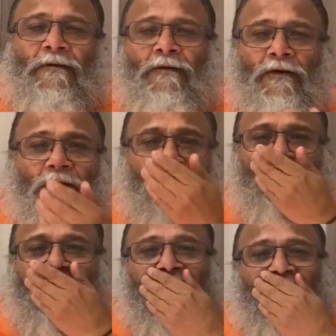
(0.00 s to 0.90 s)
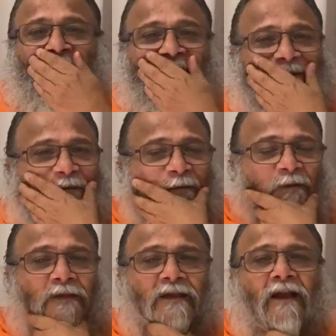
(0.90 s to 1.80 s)
All we can do is
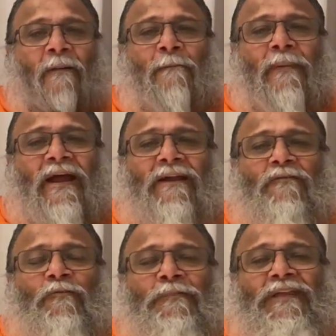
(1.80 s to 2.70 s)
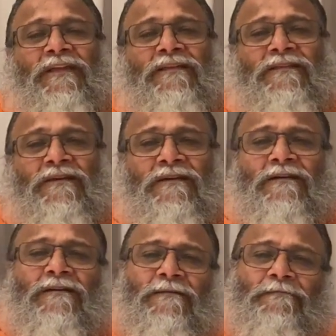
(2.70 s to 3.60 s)
come back to being the